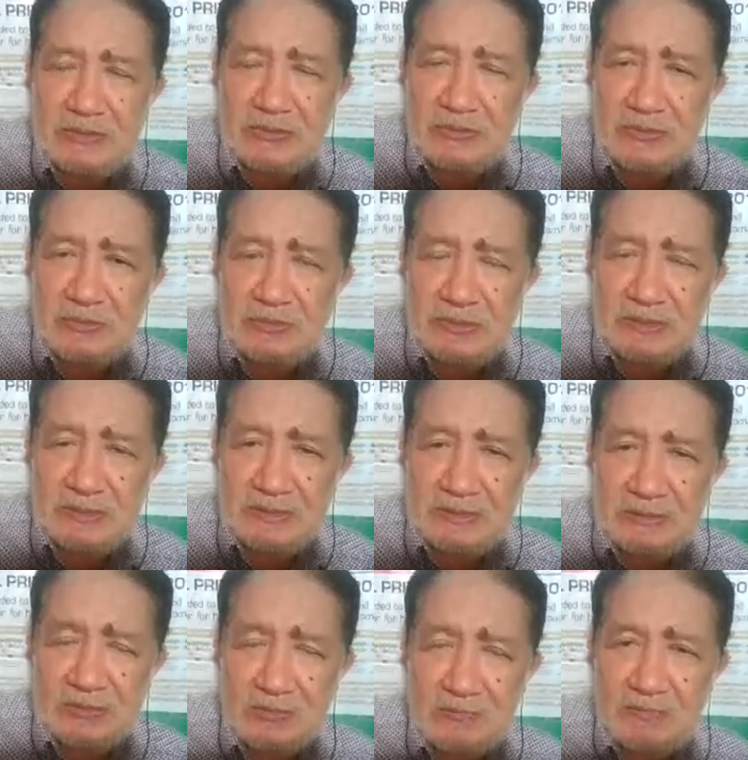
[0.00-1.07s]

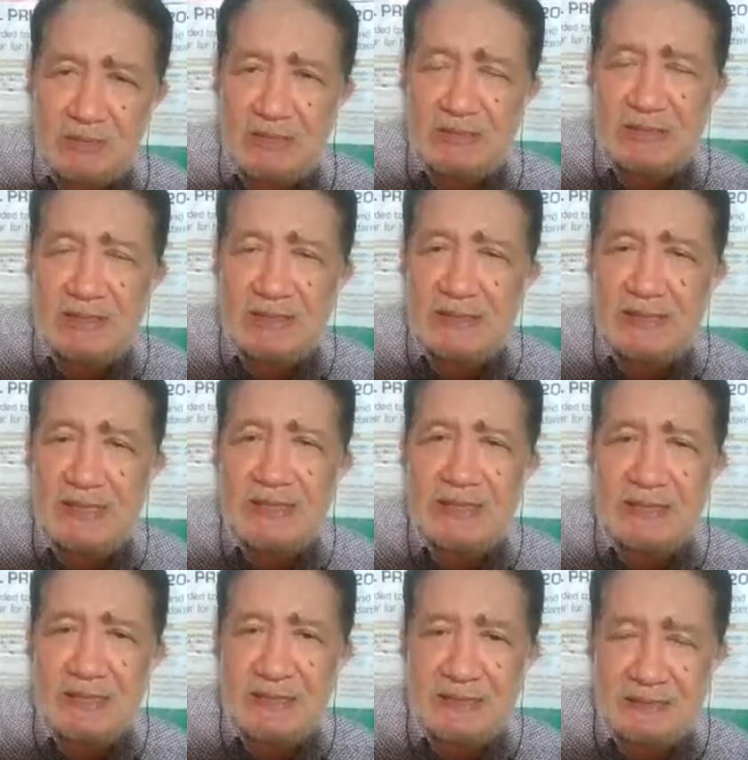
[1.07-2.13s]
to completely
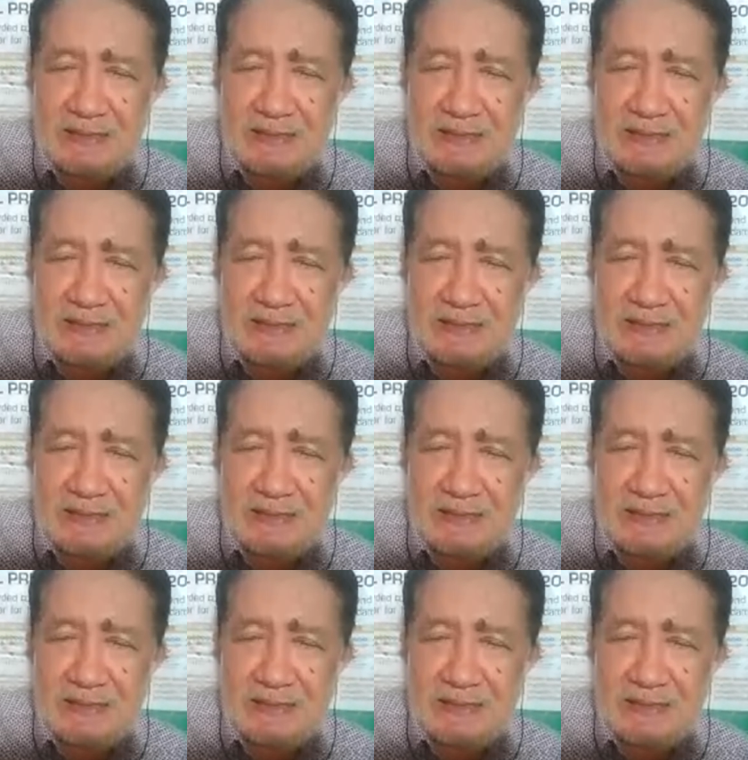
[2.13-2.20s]
kill